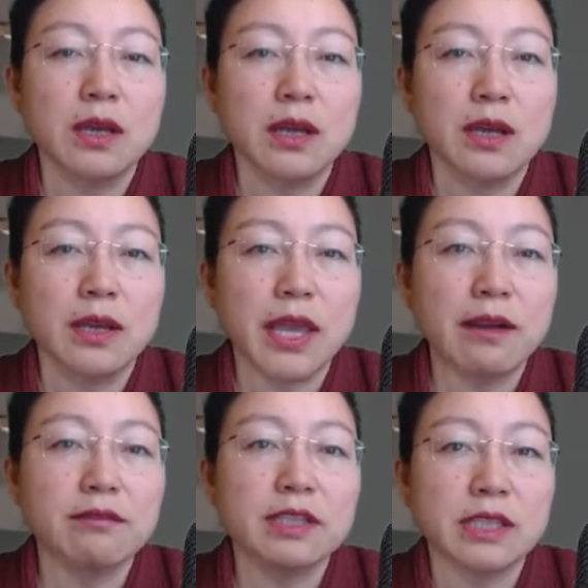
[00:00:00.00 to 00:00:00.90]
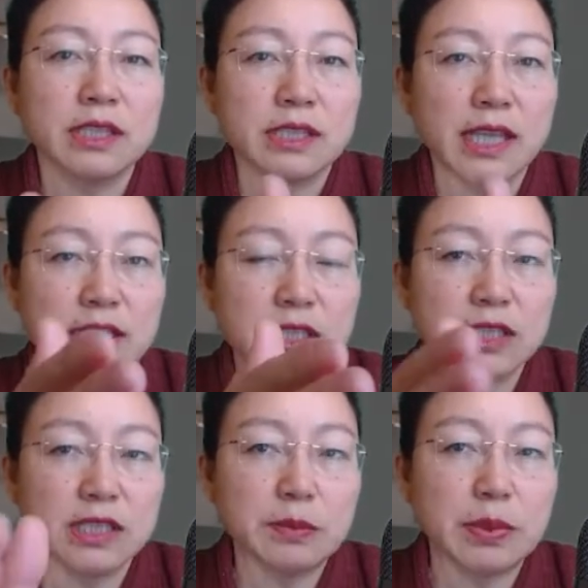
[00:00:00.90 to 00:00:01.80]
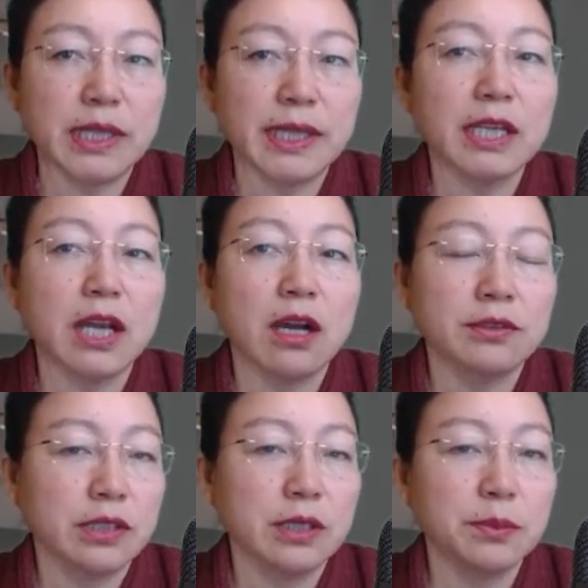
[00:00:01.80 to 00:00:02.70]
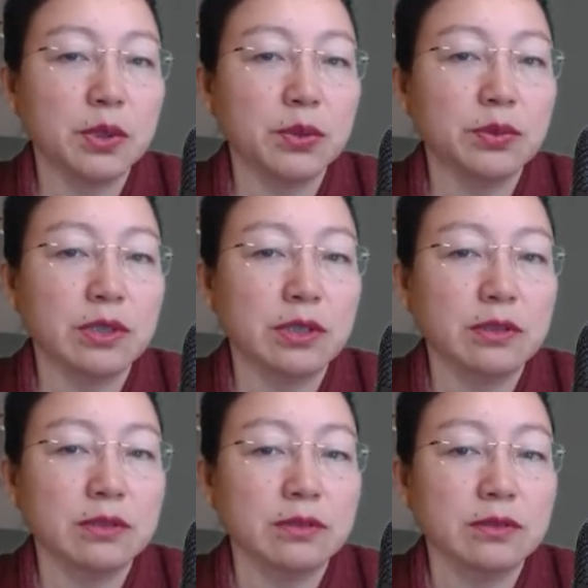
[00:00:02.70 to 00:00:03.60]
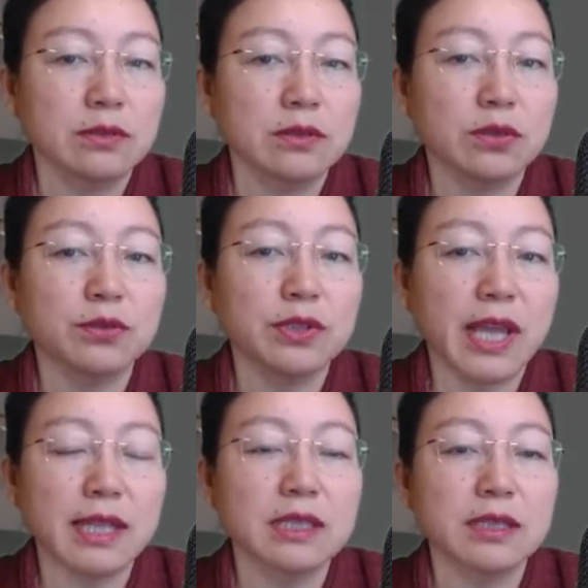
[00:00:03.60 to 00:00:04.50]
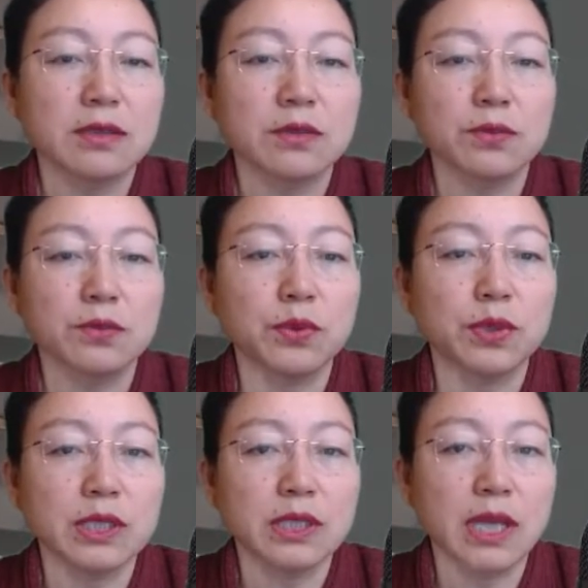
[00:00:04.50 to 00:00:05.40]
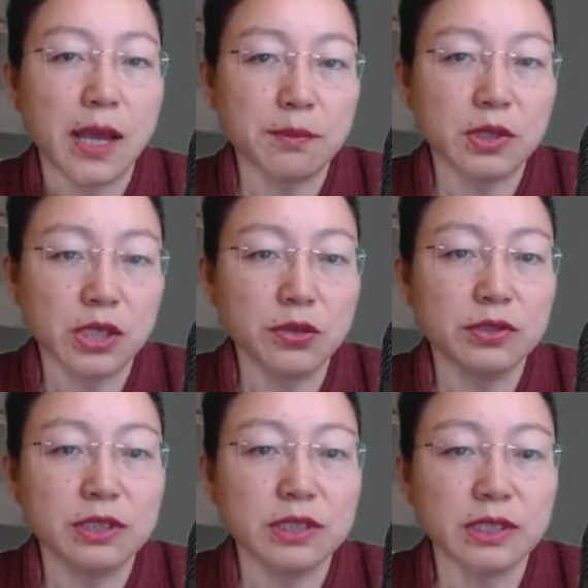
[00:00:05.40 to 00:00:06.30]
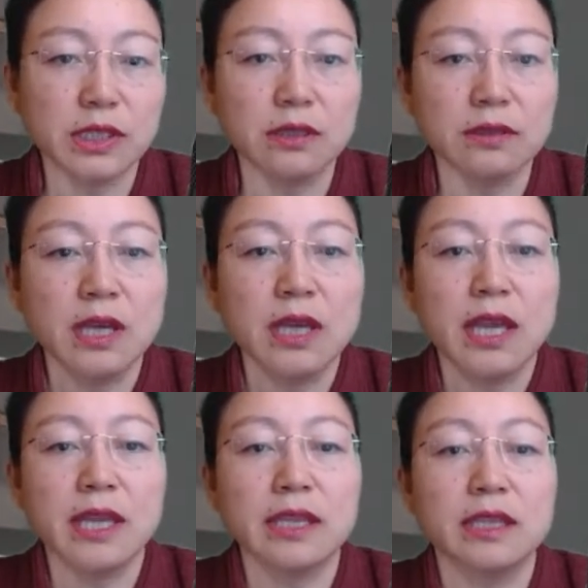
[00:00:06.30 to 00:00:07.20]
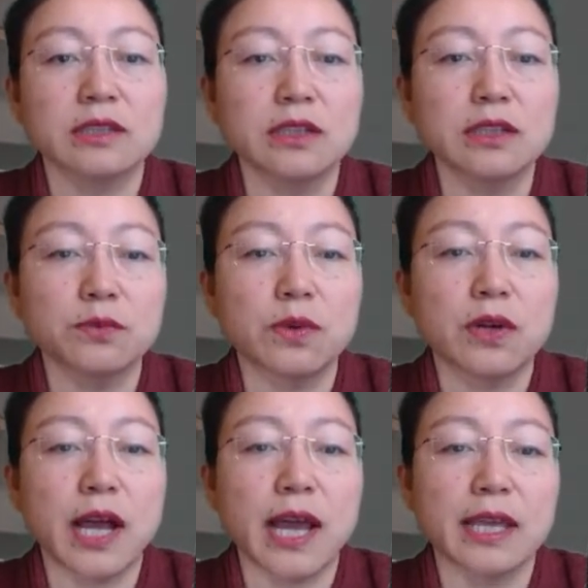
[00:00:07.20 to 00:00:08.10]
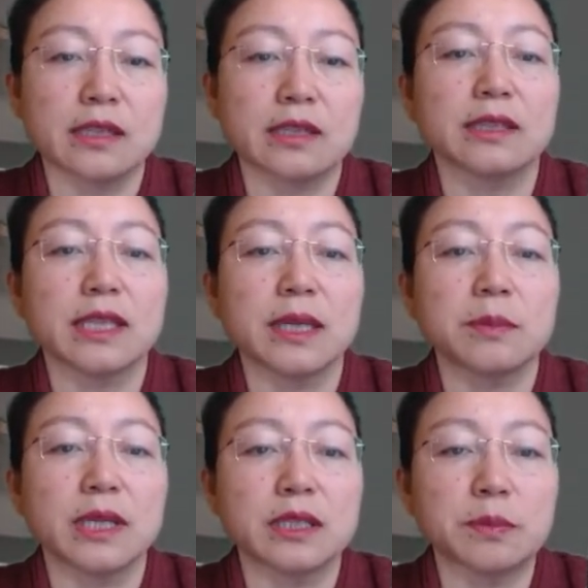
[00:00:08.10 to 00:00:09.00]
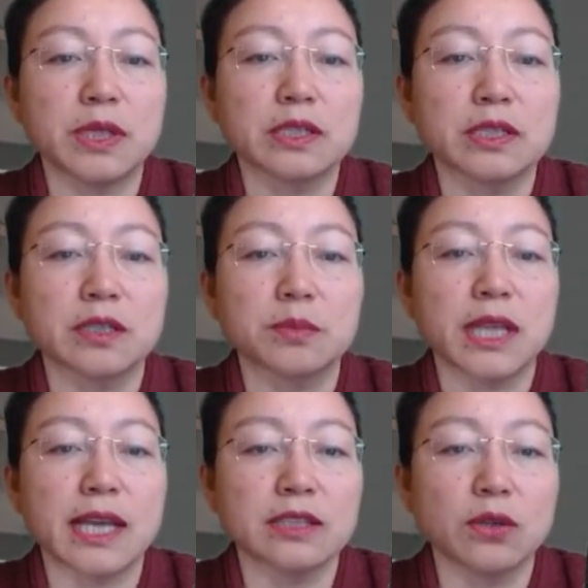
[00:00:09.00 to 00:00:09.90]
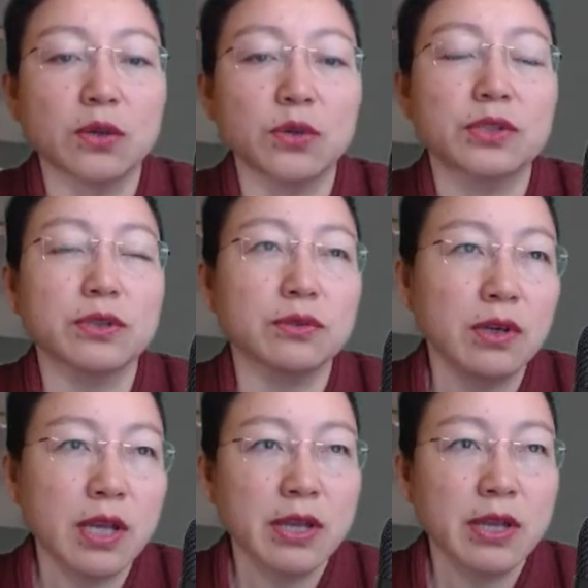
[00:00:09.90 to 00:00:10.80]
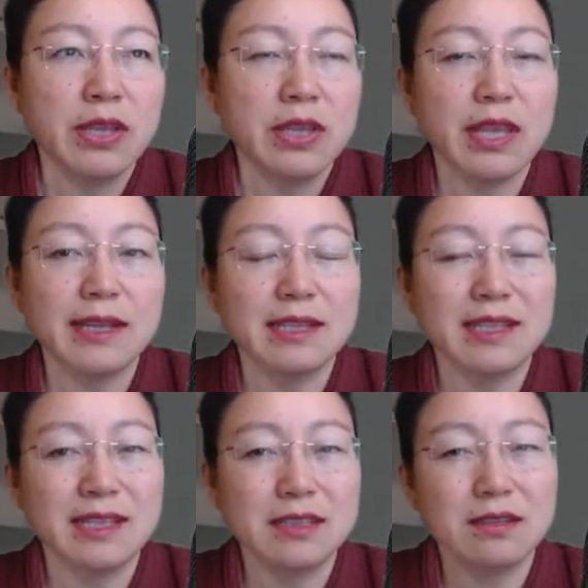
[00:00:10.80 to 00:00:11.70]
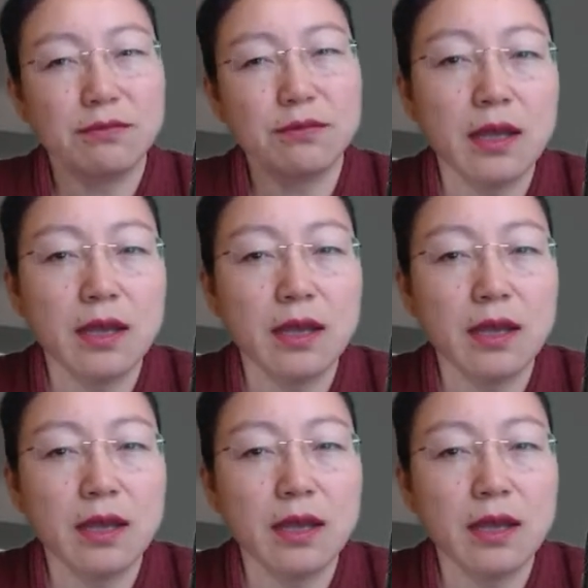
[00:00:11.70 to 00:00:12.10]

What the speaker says: everything that's displayed on the computer. So that's what I'm currently in. And the third one, I named it picture plus audio. That is for